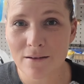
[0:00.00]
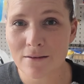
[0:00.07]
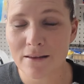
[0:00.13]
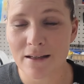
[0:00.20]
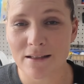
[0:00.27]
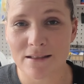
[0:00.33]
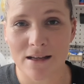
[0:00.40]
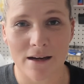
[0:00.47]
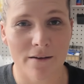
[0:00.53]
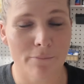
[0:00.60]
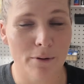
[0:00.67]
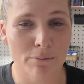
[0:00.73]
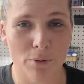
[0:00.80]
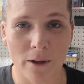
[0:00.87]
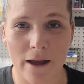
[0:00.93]
of the things that I've
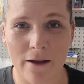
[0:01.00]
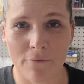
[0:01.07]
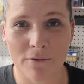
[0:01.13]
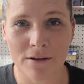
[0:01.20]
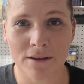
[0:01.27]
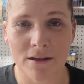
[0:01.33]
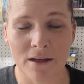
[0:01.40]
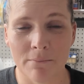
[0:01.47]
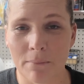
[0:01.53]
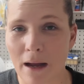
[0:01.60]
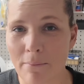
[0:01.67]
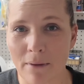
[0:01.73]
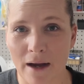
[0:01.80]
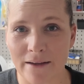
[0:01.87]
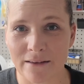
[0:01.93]
been playing with in
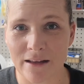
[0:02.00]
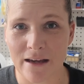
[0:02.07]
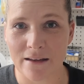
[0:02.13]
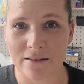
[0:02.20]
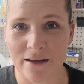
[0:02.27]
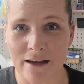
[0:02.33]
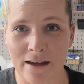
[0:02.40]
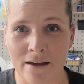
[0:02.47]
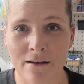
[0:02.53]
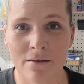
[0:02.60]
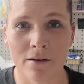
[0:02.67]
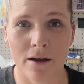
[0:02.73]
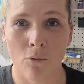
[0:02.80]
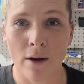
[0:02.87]
my mind lately